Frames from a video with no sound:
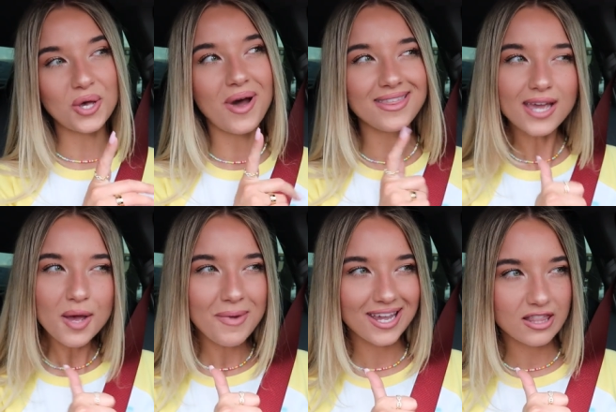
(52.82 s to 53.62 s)
So I think
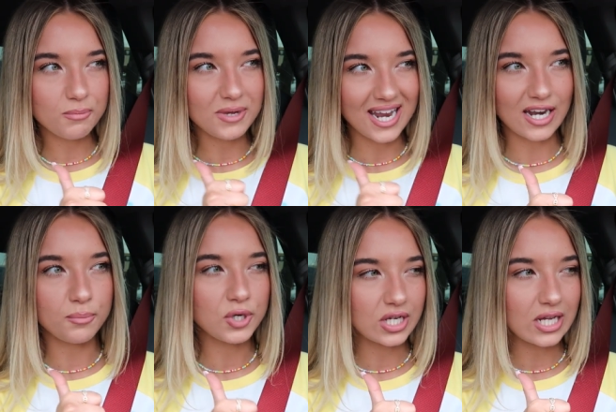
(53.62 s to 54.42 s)
I might get the banana
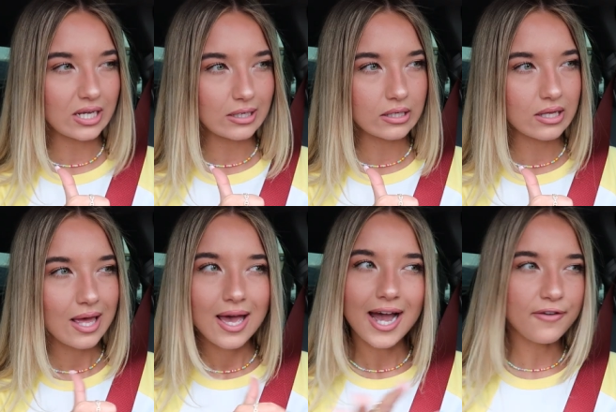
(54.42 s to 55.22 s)
pudding.
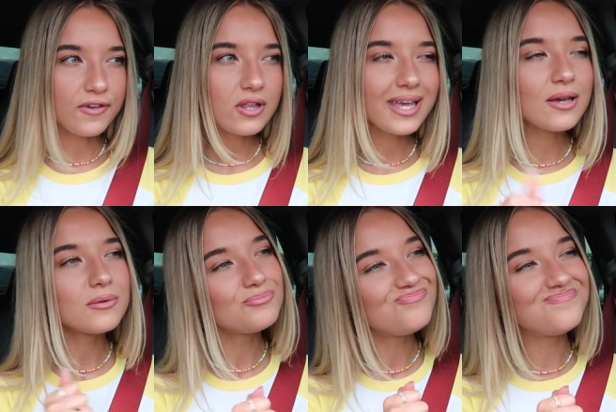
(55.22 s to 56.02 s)
I feel like,
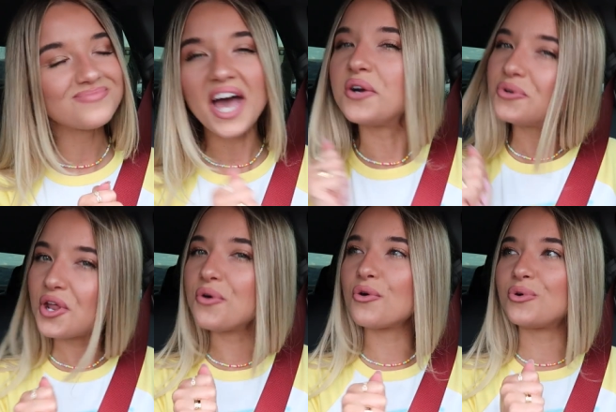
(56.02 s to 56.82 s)
I don't
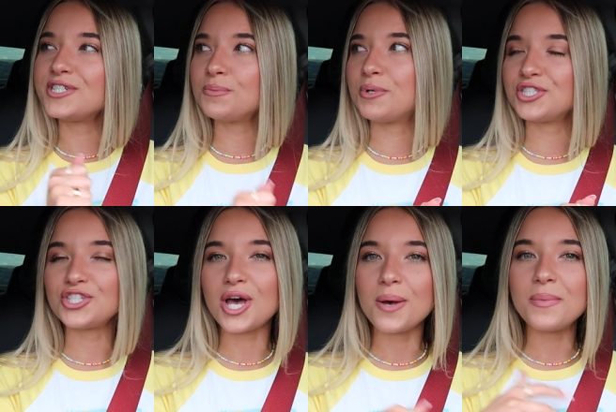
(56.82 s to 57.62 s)
know, the orange
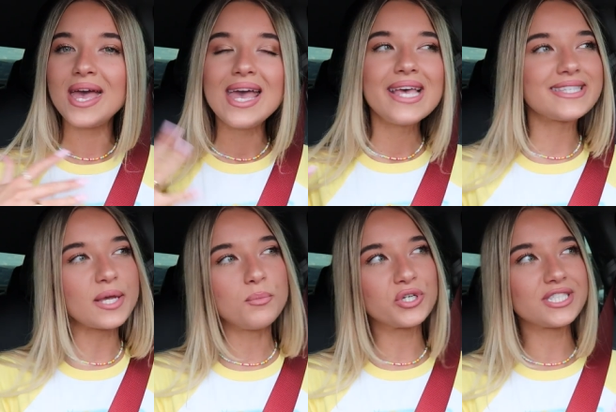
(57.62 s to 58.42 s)
push-up is
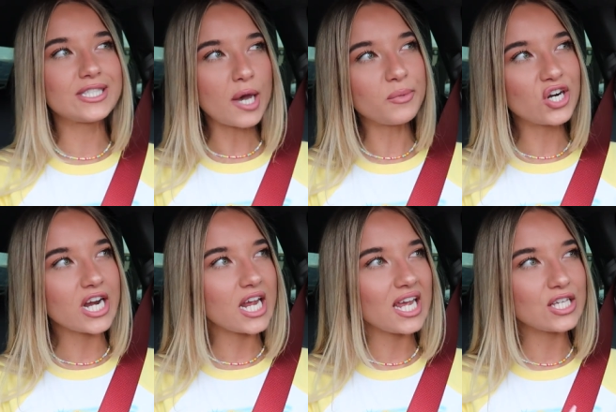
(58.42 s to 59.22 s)
like more
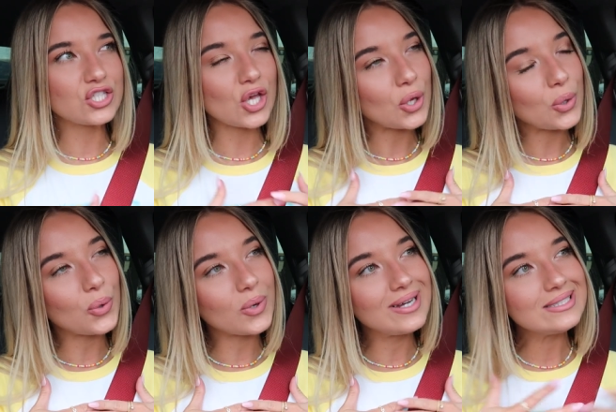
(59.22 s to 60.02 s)
summery,
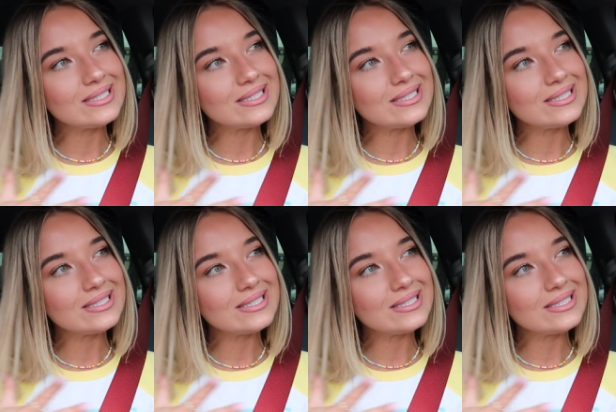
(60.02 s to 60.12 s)
so